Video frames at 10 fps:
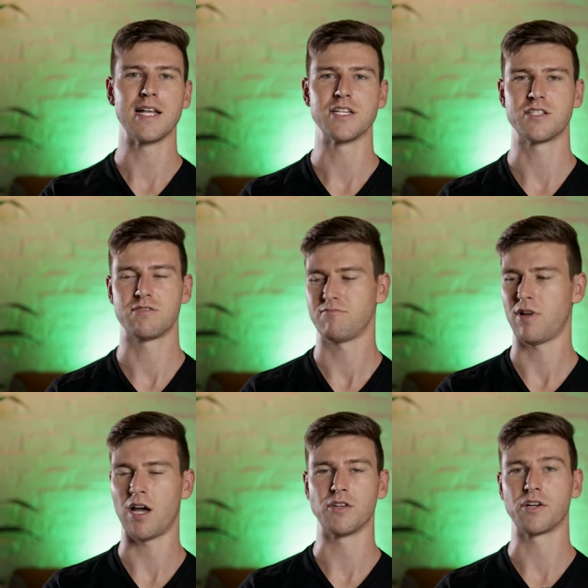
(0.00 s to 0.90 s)
and just
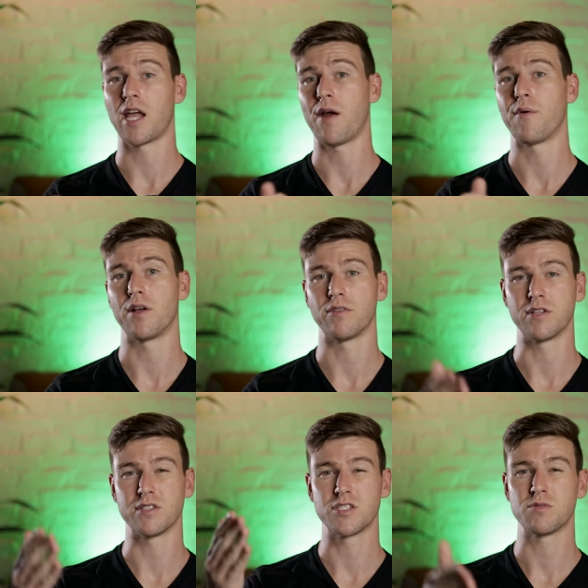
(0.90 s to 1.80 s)
either carry on
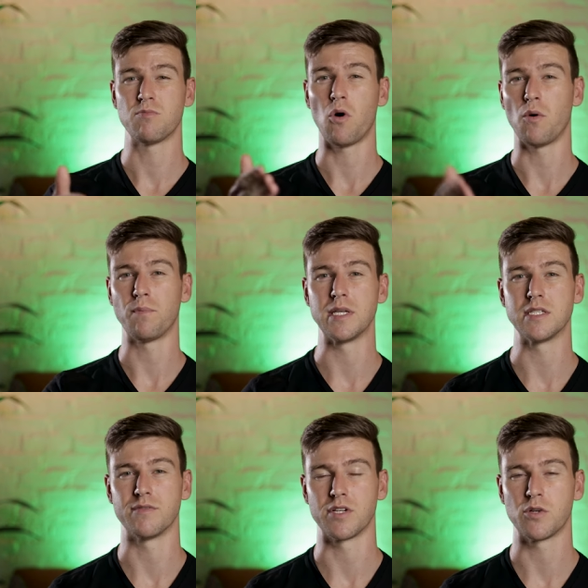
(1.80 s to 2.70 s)
the small
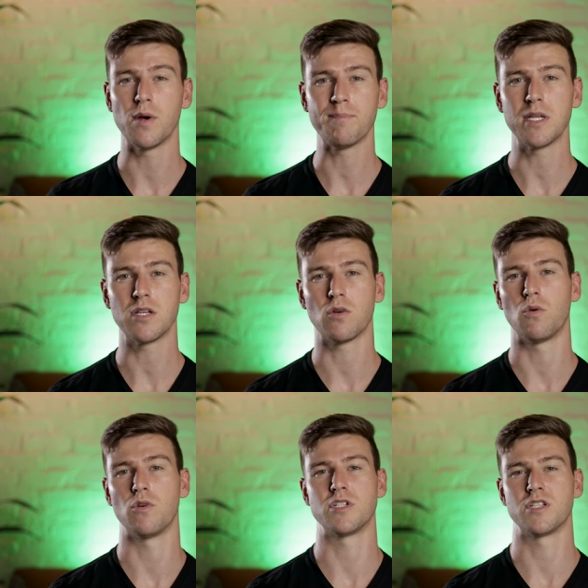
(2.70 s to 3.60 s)
piece of equipment
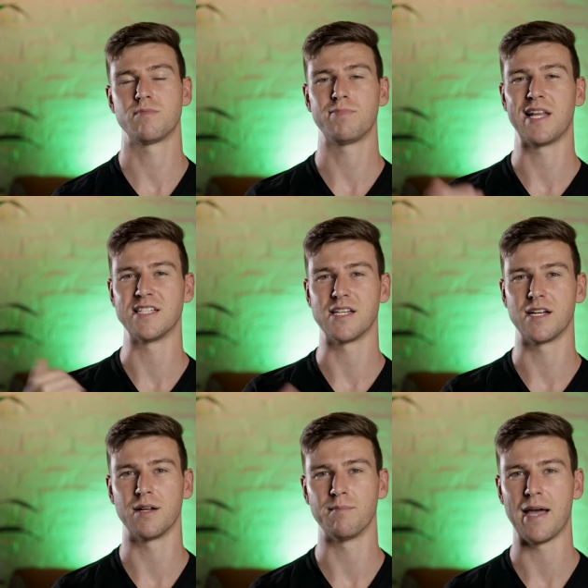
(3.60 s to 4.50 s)
or just place it
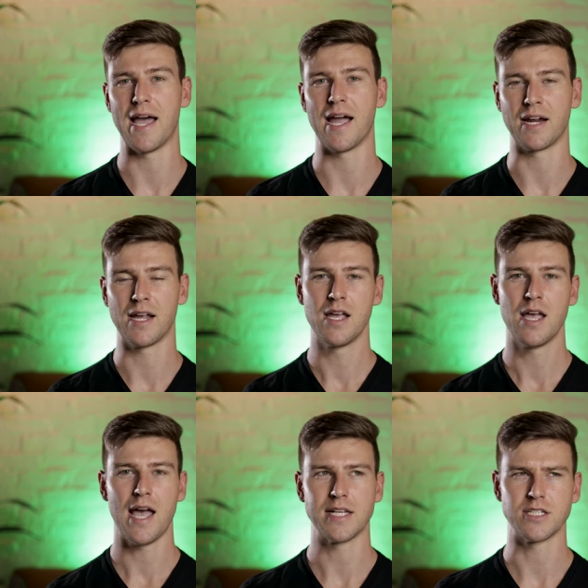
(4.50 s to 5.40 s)
in a bag
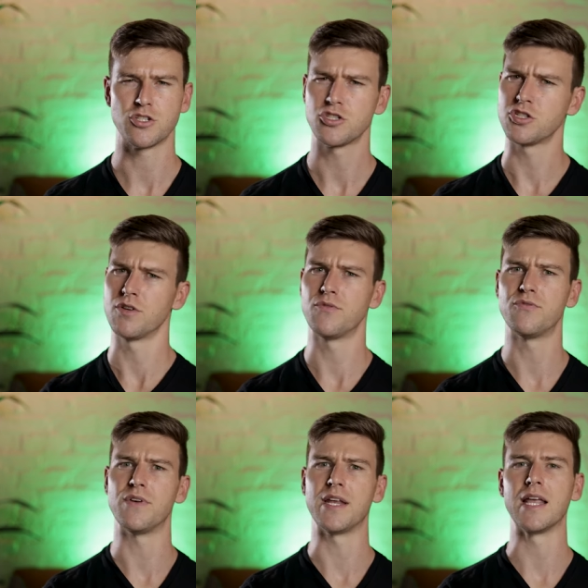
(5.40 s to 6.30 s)
as it should
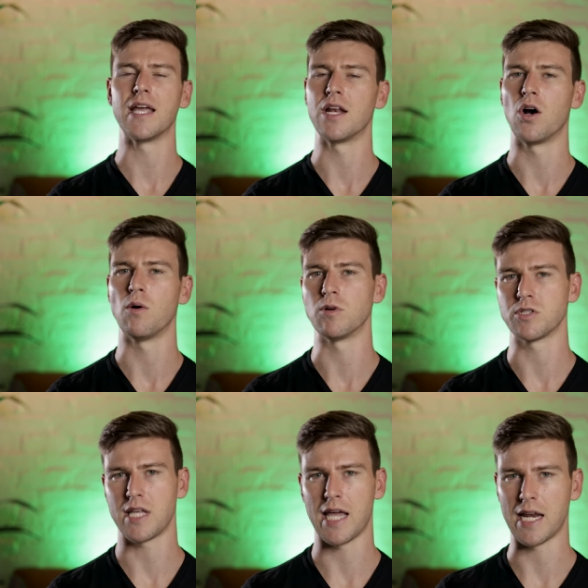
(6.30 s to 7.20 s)
fit in
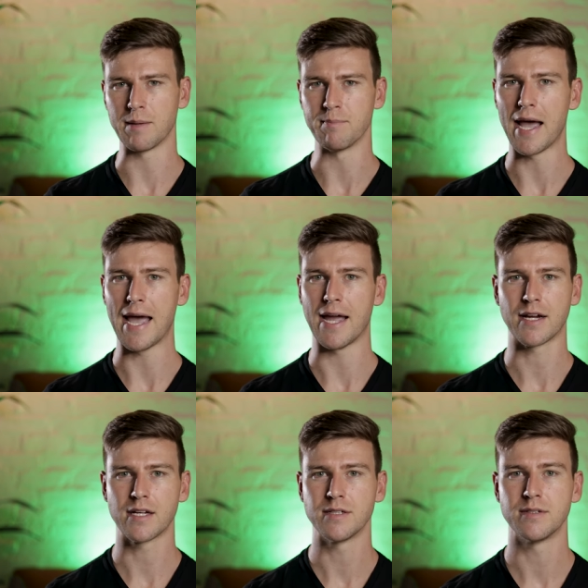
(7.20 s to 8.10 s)
almost any
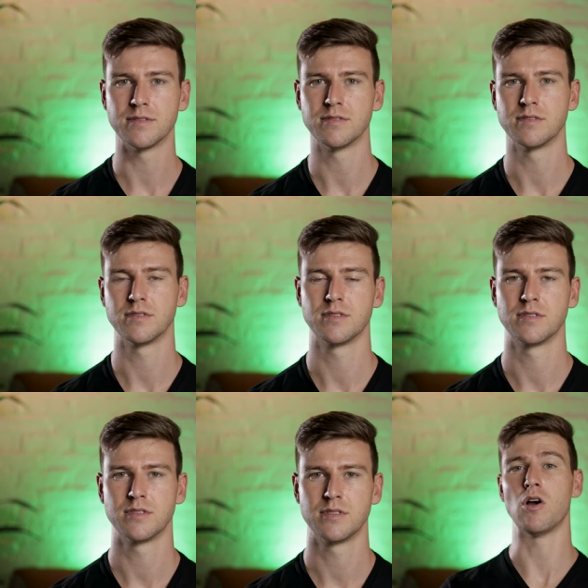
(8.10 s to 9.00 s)
bag. Now,
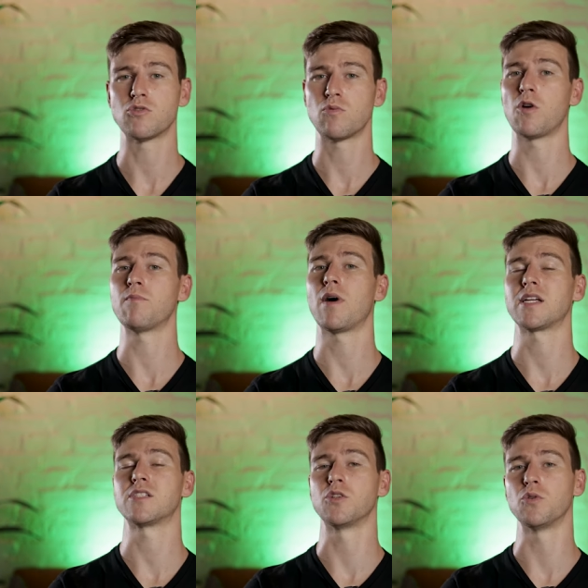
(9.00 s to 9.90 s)
since most Rode
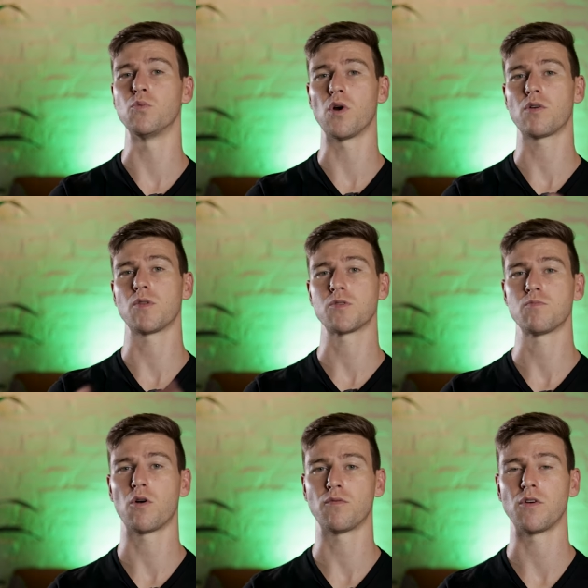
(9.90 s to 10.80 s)
mics do work with
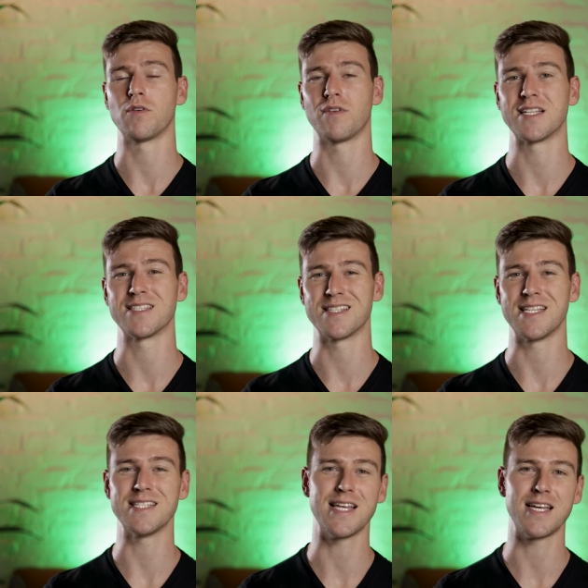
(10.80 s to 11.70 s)
smartphone devices
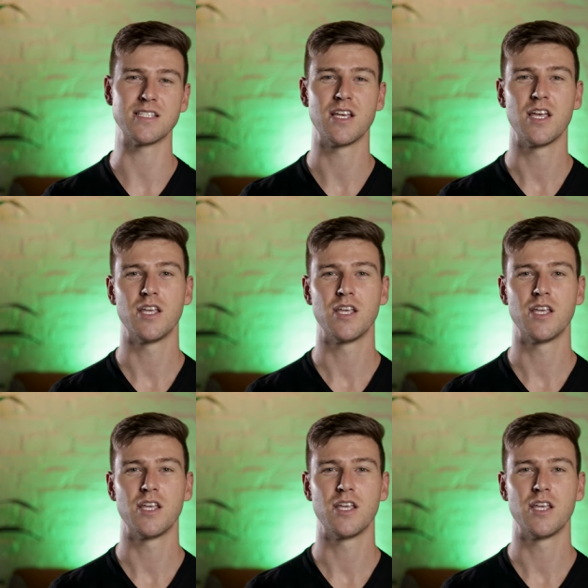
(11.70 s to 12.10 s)
these days,